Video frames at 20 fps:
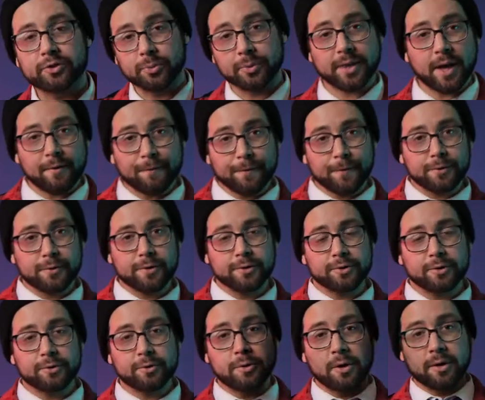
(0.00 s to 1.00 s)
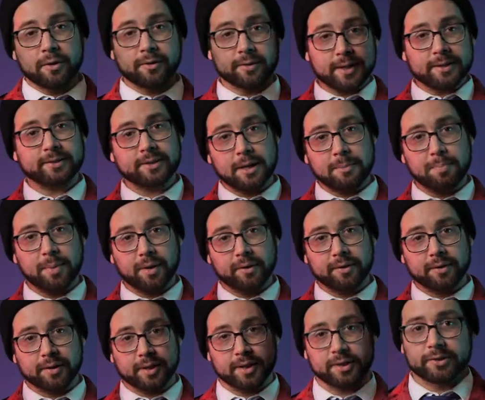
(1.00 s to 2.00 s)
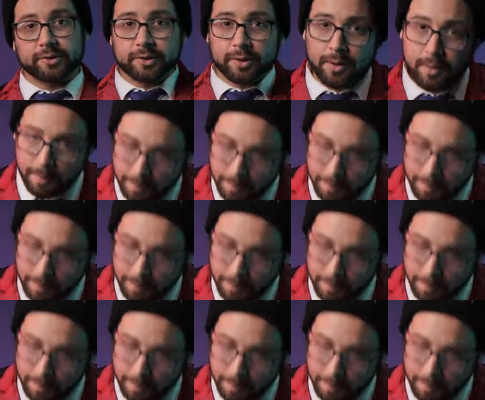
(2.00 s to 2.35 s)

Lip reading: So without further ado, let's get building these.